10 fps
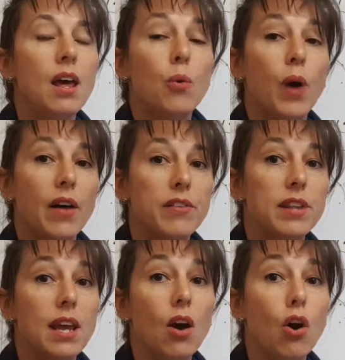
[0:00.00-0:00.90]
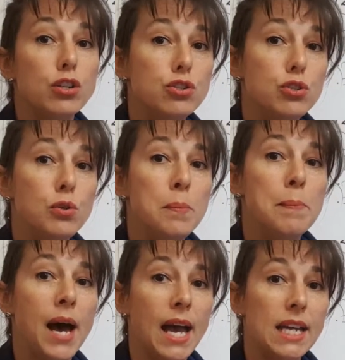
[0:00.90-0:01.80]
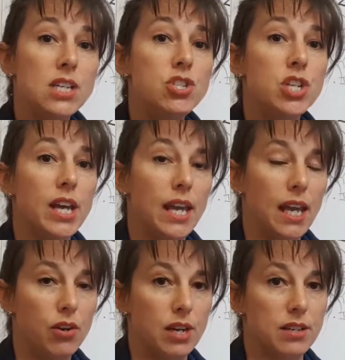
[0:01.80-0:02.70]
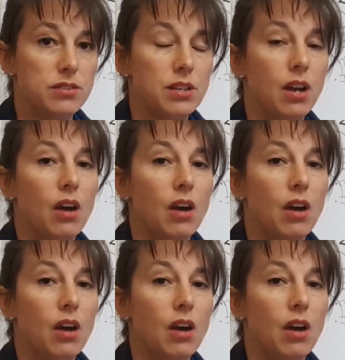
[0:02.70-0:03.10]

Well, there are 2 major areas